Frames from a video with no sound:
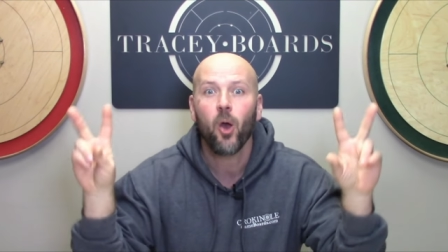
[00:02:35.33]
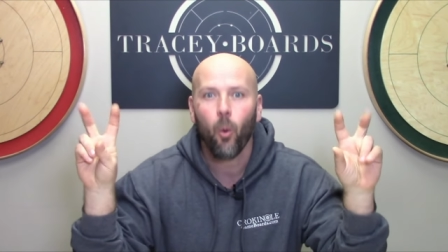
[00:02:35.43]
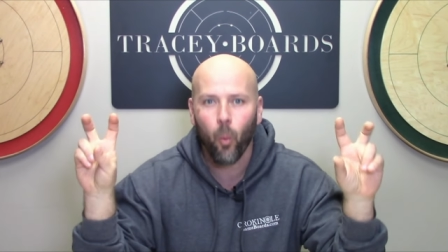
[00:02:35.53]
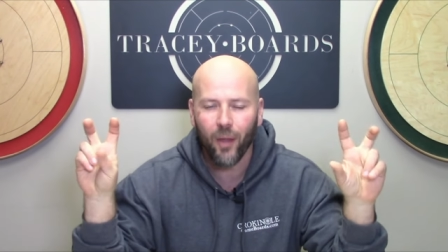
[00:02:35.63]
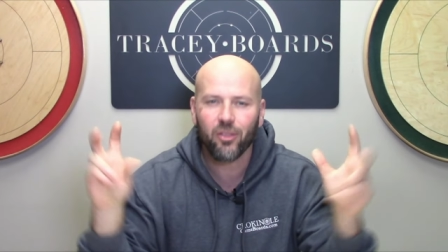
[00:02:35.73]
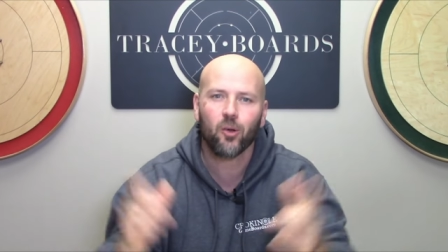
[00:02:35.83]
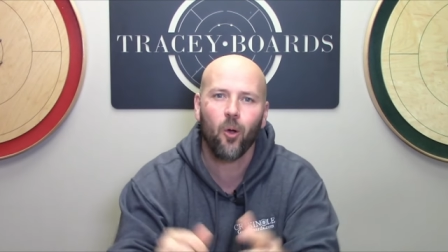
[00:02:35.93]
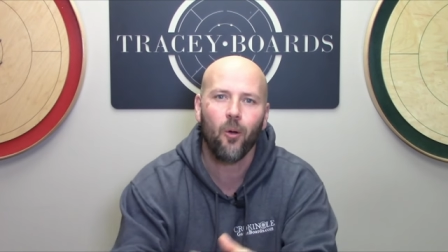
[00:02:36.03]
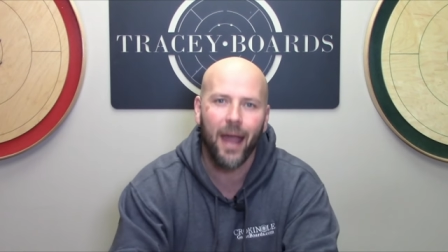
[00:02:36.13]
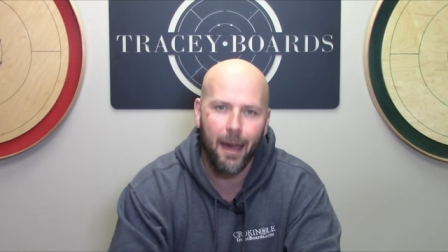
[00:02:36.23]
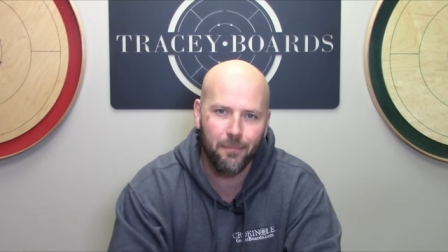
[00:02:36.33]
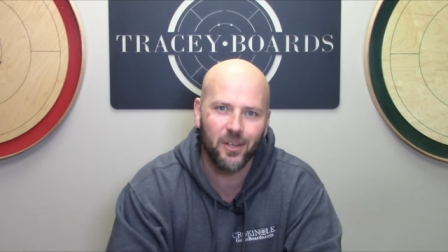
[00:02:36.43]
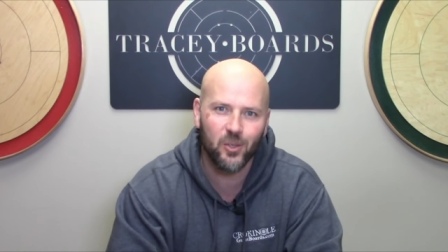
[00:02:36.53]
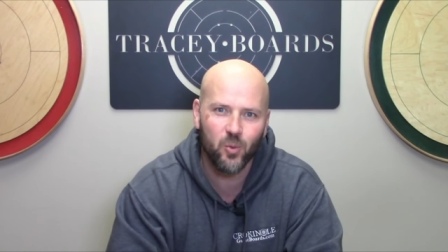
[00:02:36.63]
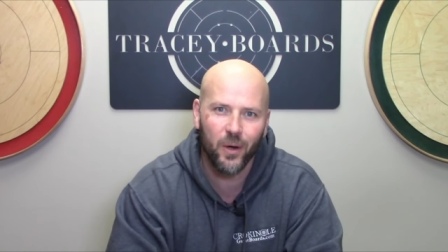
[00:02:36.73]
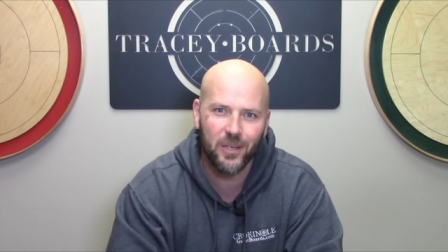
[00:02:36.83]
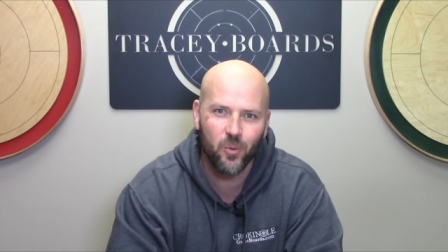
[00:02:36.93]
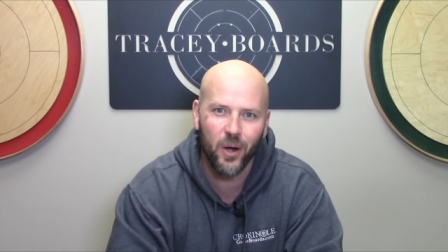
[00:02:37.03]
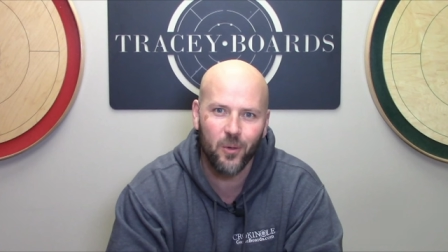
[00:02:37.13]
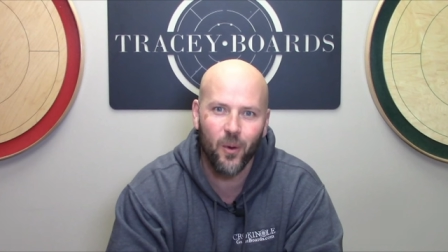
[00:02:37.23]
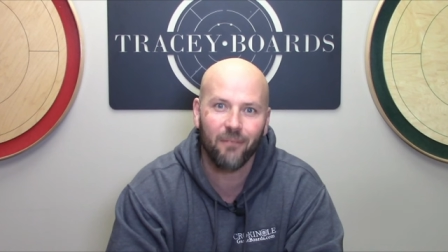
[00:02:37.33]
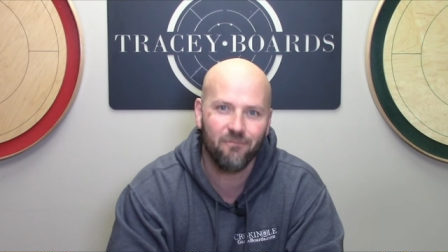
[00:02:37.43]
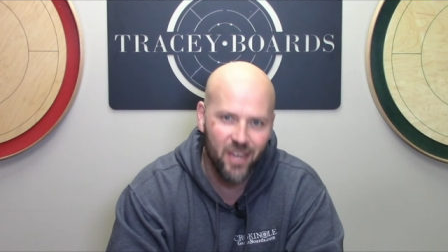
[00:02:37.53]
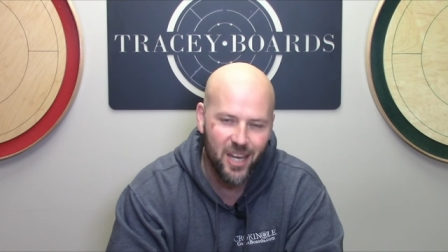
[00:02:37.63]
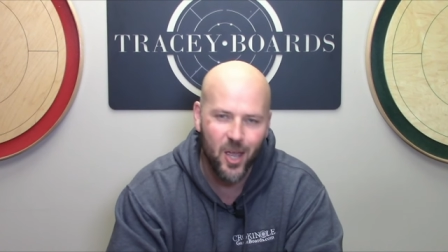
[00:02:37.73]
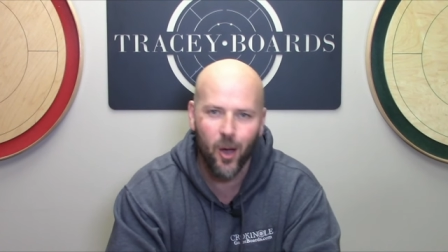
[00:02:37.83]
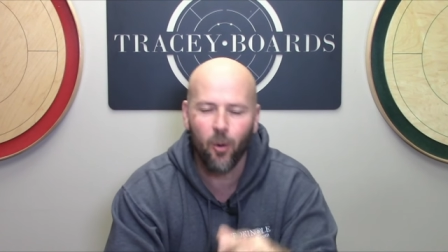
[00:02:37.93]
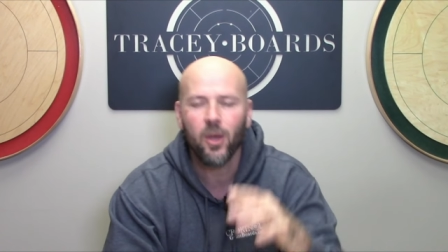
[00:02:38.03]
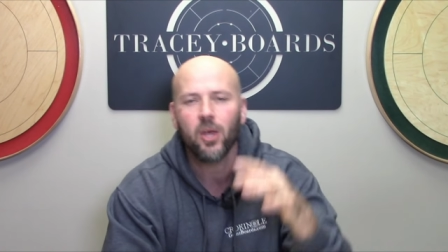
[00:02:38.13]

What the Croak Happened in 2021 video,